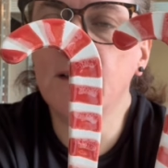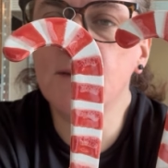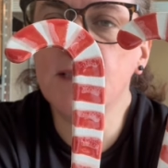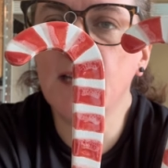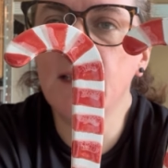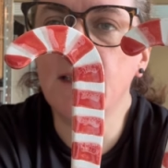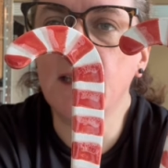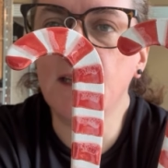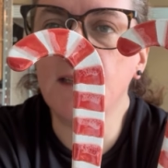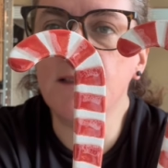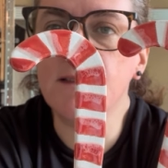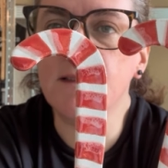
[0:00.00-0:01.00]
was candy
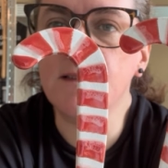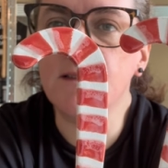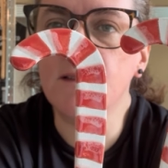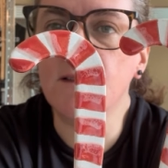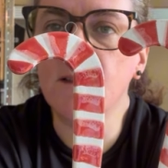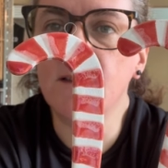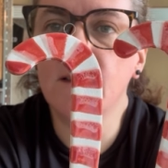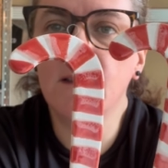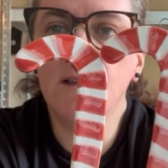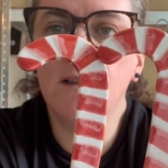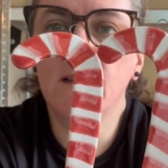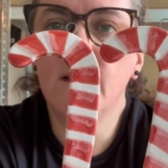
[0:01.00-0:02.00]
canes inside.
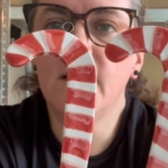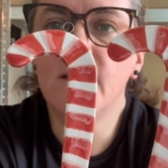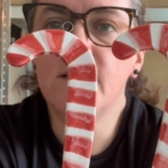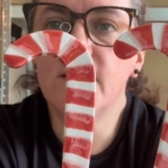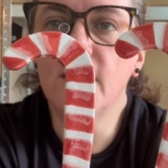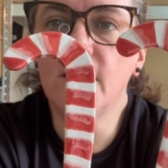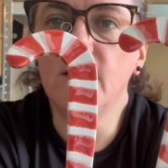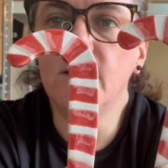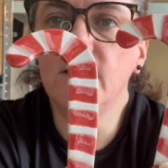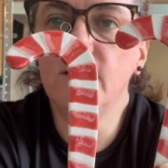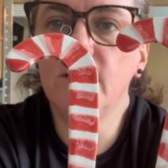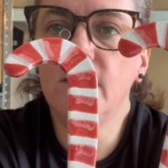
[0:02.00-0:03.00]
So
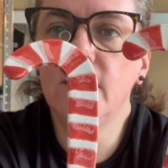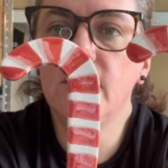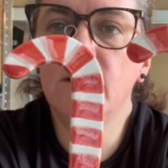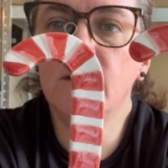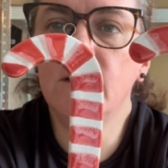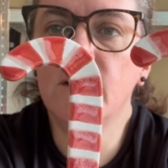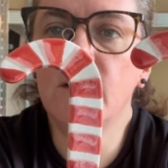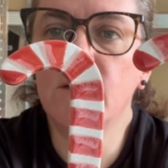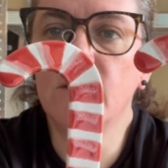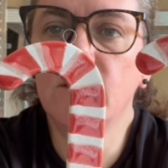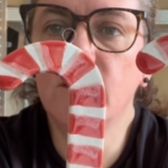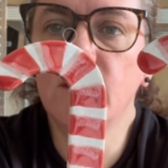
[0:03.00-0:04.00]
I
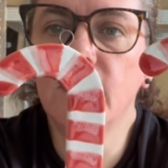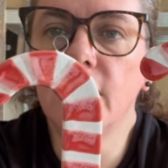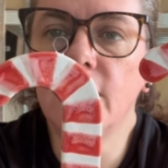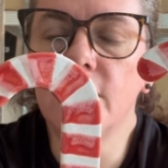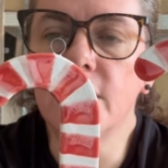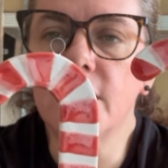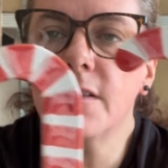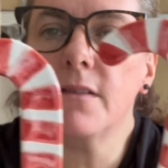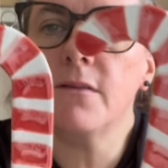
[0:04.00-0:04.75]
thought, right, I'll just